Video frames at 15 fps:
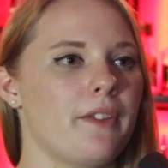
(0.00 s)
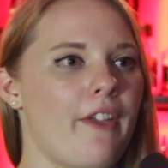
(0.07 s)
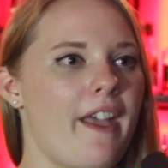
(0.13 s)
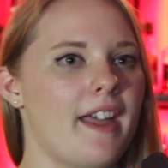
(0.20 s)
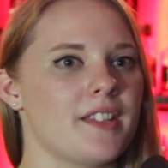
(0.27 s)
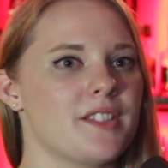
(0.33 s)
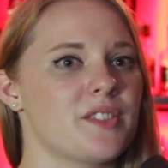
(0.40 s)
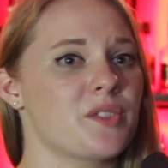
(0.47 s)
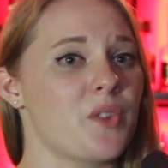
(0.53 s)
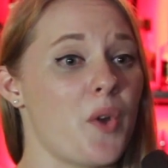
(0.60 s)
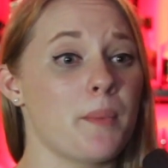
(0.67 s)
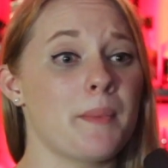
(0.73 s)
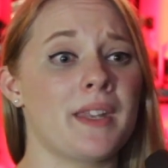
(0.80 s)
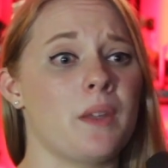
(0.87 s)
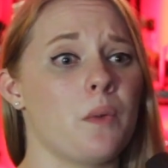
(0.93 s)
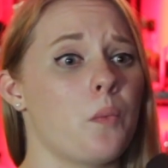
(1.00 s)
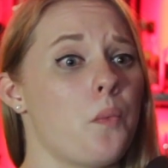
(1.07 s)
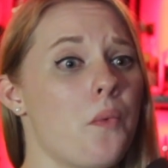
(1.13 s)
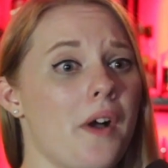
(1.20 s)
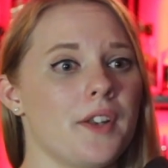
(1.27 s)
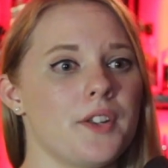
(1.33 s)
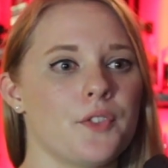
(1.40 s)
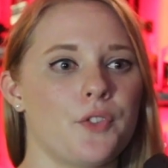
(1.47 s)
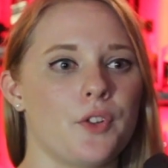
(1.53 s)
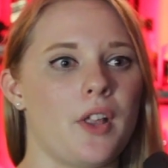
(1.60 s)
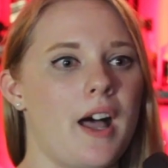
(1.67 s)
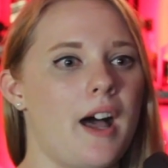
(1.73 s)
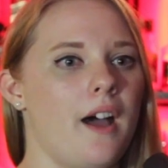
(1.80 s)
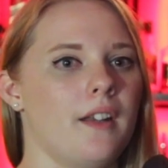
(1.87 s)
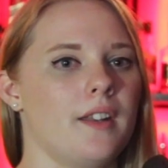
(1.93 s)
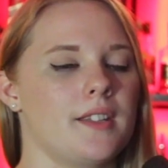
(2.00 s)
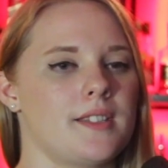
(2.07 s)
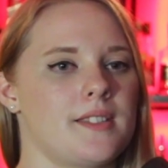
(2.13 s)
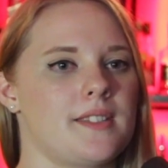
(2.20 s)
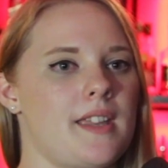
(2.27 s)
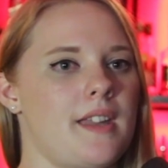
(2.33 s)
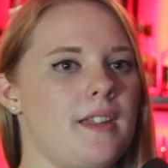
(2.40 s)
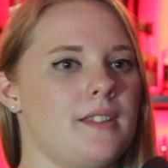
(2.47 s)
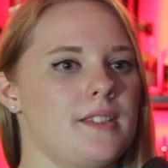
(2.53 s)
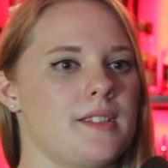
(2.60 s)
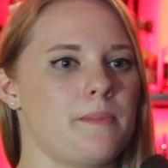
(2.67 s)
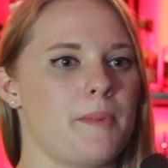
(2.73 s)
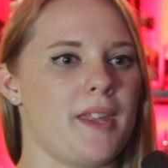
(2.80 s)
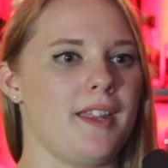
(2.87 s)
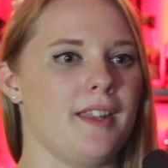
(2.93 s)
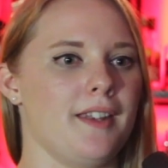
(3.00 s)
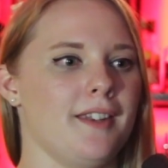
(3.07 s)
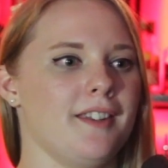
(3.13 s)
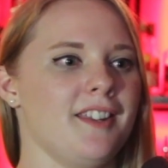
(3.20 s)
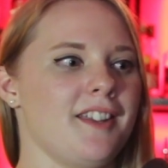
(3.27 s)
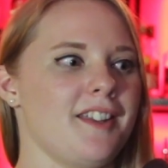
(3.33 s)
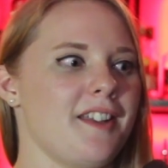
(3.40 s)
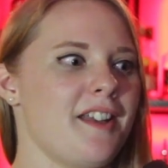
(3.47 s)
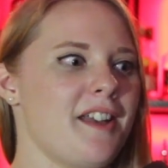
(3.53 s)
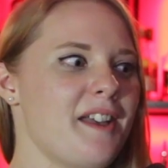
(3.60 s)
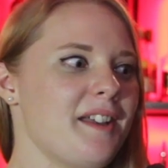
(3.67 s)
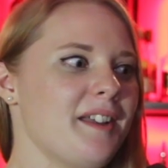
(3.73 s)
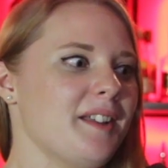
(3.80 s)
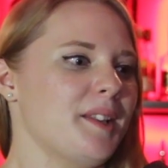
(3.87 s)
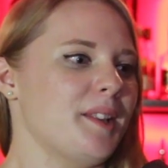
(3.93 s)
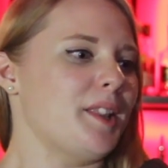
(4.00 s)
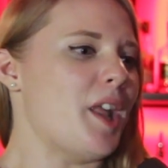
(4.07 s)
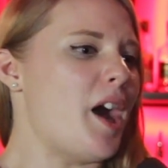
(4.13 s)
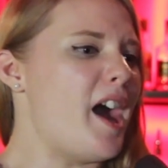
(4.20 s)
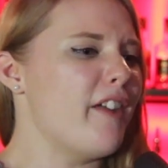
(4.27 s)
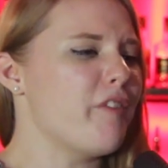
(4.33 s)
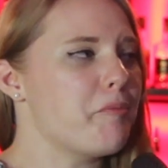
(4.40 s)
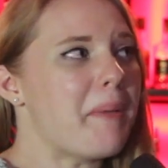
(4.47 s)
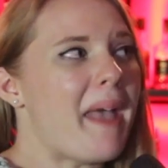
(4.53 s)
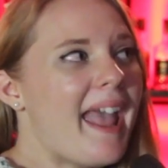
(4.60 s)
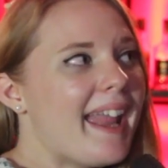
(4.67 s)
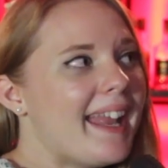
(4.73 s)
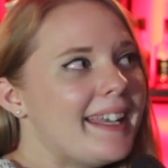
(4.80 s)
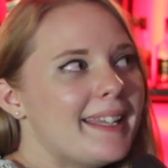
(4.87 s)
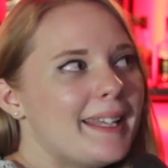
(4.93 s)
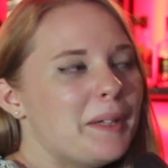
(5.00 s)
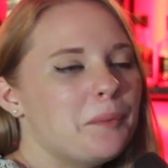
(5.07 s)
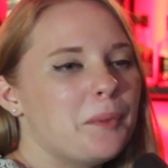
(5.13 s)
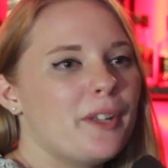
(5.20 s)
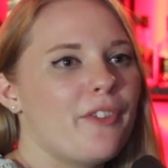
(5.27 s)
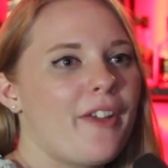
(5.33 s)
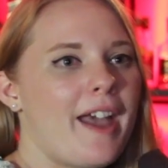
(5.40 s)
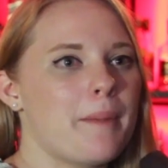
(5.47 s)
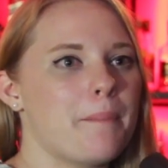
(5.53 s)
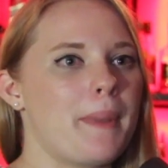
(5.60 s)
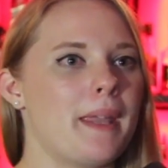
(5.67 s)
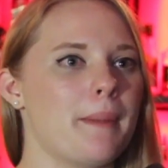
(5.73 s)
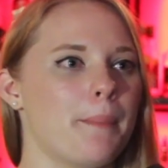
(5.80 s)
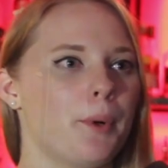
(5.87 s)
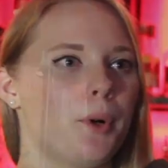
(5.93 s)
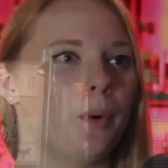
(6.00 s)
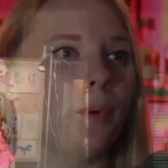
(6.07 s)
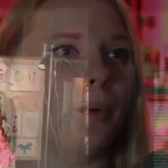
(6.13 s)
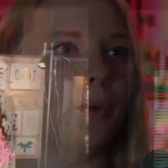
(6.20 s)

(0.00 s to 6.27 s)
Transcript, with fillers: We've had so many wonderful artists. There's been live painting, we've had people